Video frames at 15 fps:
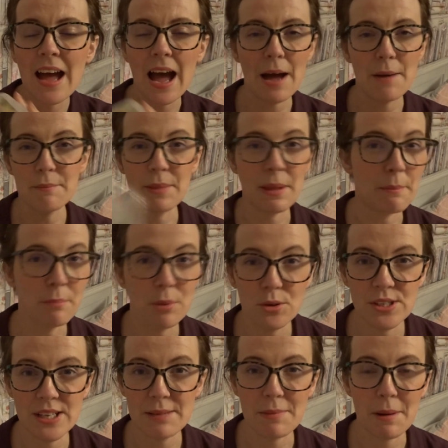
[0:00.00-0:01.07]
and then
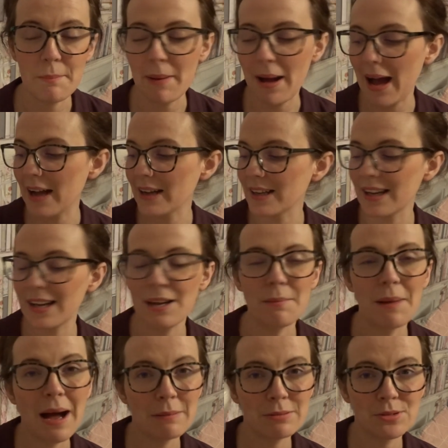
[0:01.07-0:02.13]
put it in my bag.
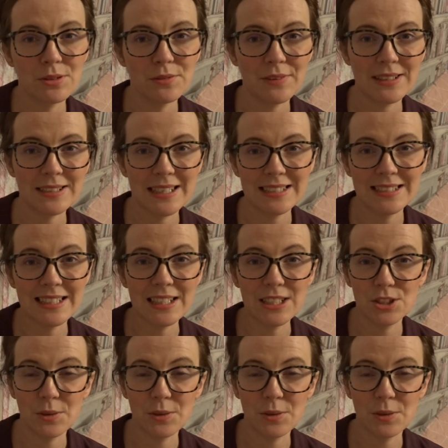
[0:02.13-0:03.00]
Absolutely fantastic.